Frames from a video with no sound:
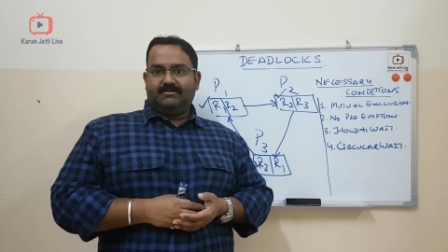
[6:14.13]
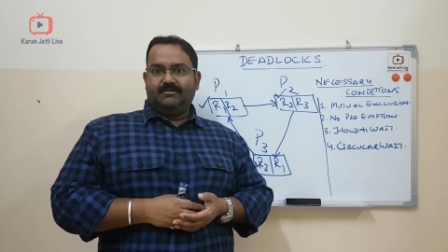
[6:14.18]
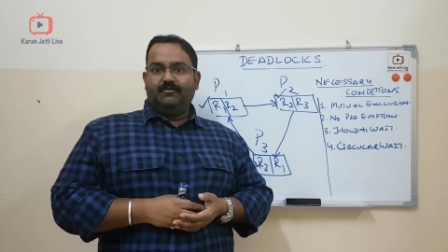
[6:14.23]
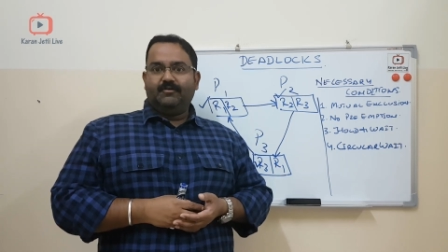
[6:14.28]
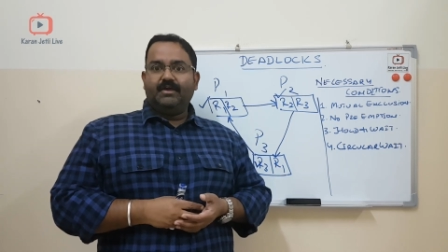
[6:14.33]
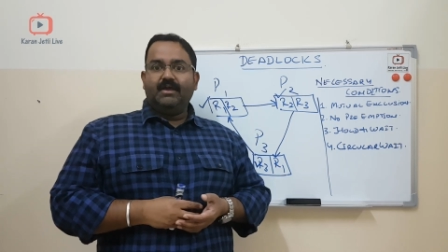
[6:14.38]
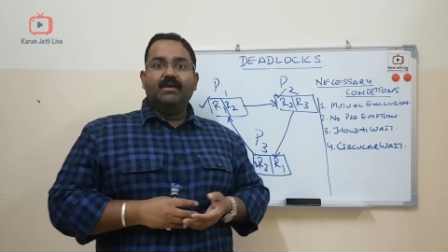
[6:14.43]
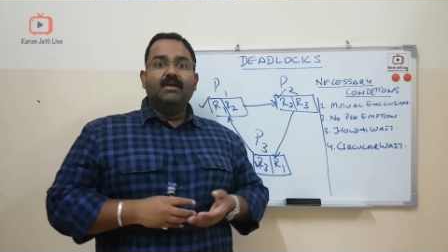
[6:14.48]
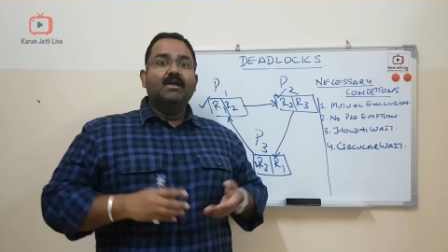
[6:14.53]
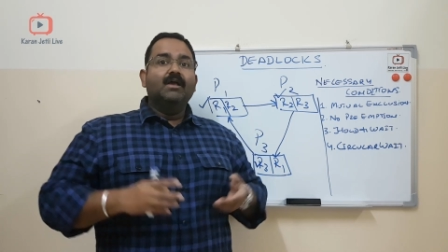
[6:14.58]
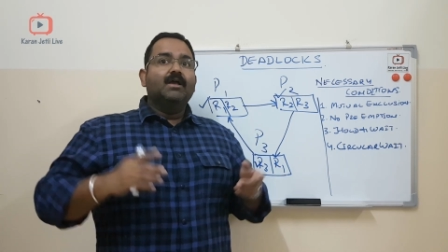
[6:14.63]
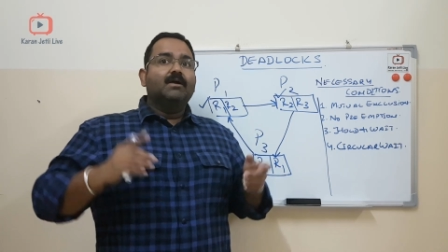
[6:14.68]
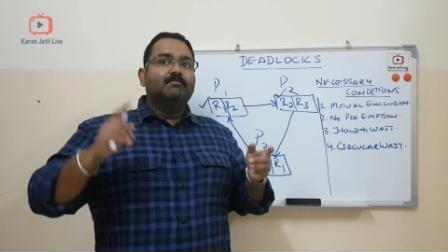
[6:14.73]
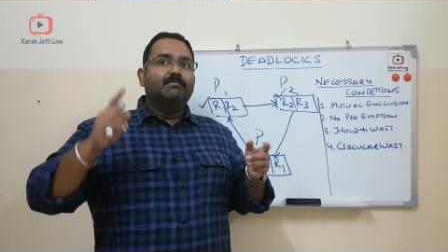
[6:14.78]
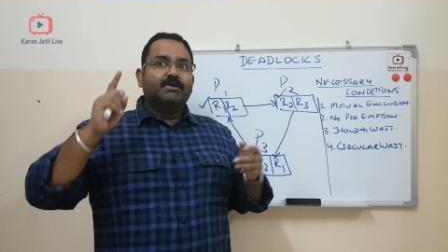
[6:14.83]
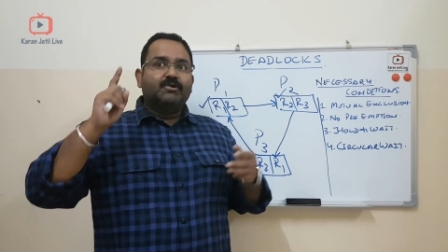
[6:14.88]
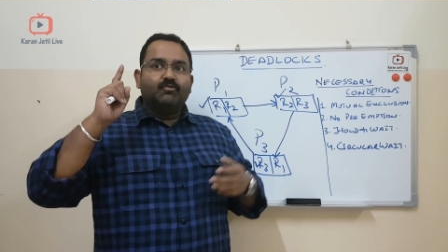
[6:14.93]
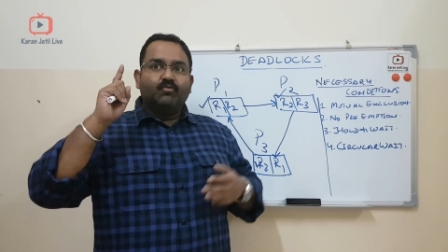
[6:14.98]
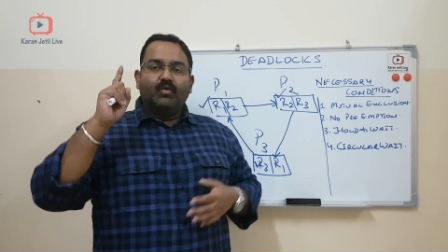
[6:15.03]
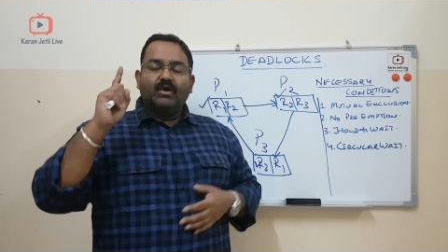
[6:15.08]
okay
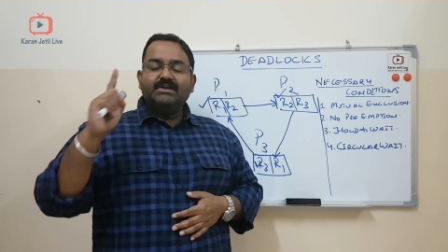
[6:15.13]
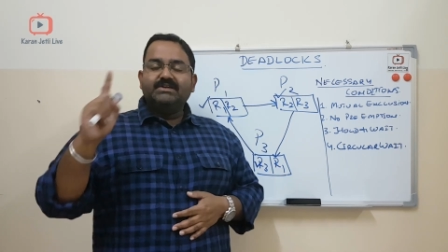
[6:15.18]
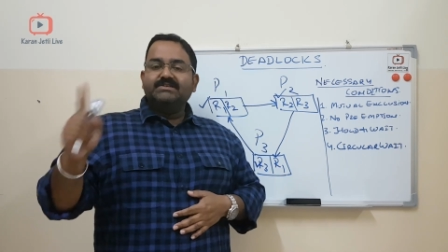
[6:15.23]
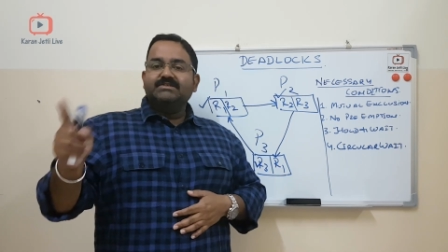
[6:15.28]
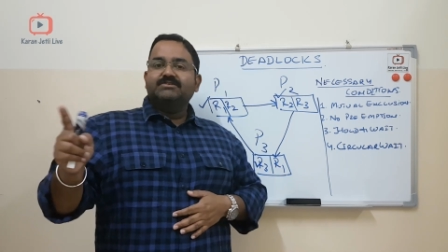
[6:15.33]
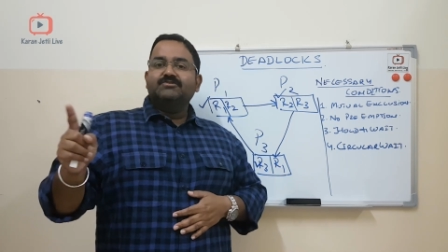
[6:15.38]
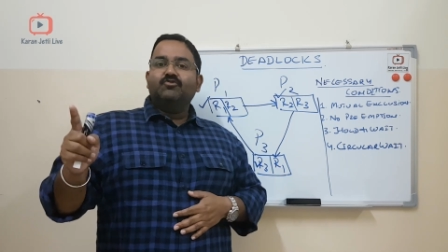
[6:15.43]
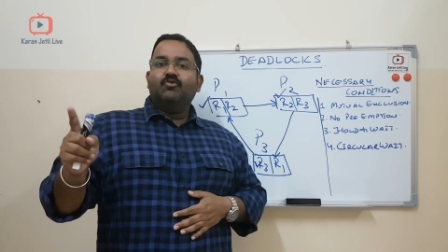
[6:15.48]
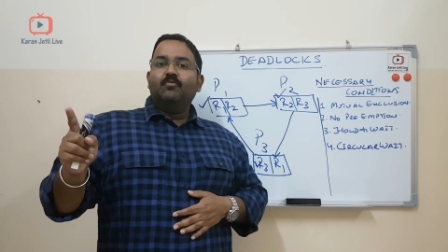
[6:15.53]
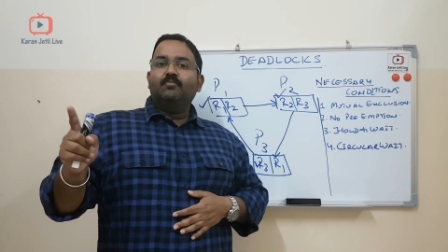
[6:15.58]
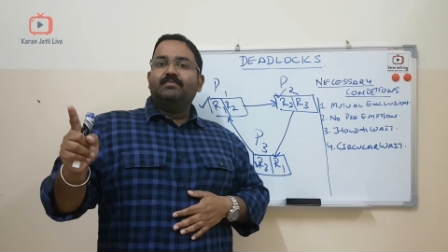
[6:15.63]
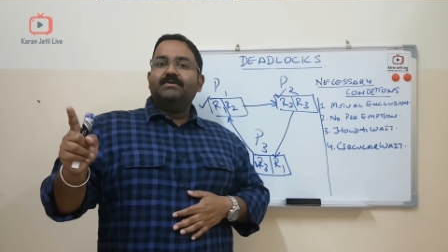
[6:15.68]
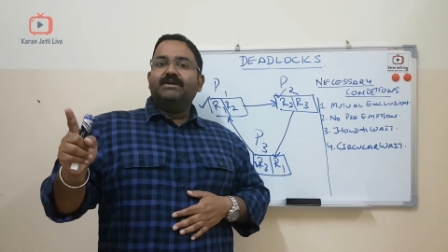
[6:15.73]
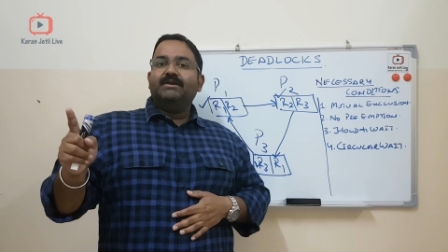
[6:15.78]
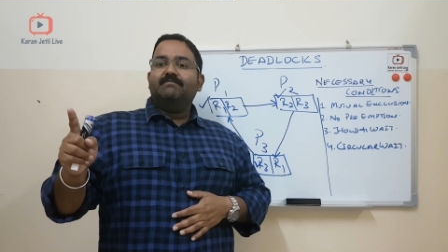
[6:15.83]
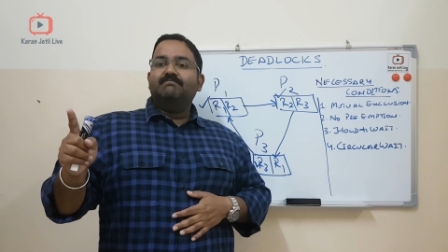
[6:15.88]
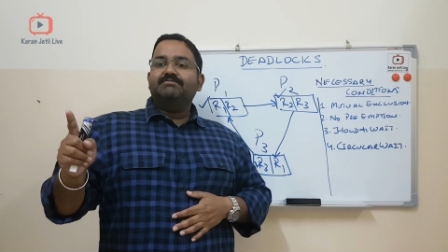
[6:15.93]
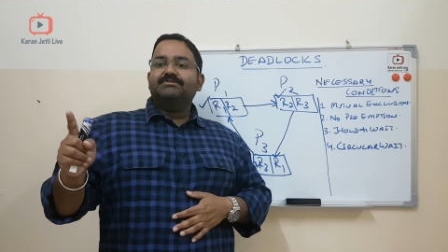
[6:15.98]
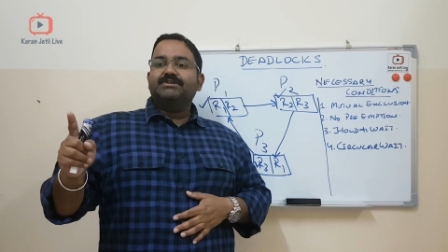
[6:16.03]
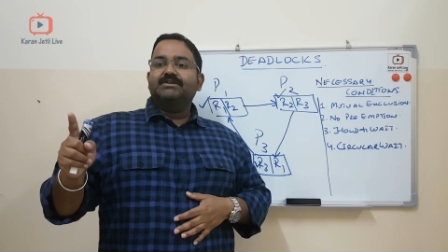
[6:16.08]
but what is no
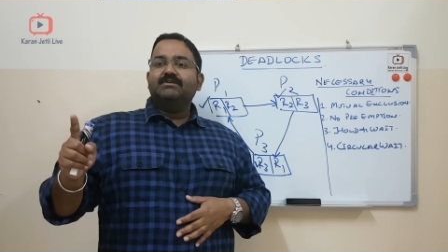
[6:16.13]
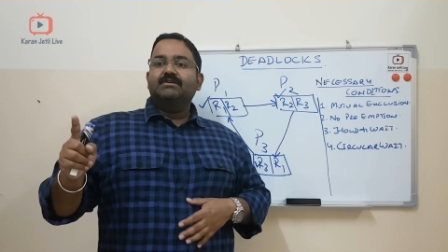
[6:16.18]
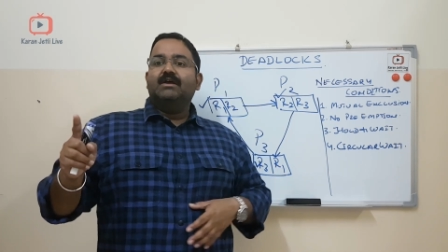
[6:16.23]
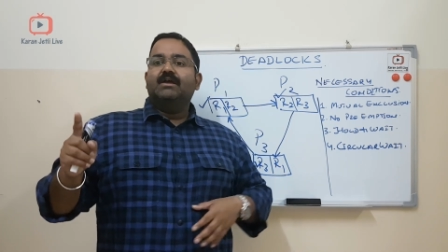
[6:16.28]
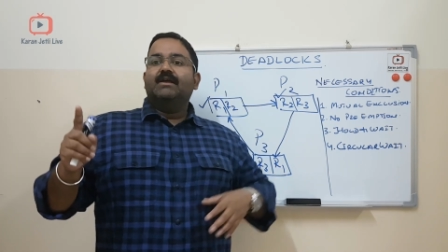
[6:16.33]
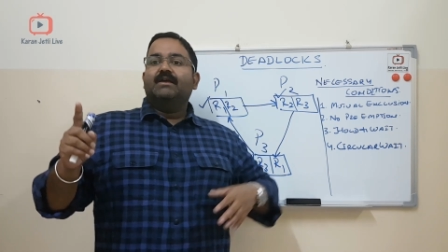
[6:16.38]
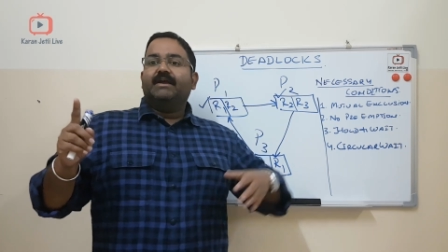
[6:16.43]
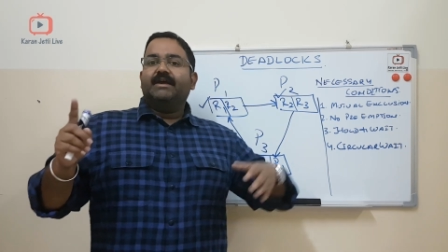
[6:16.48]
preemption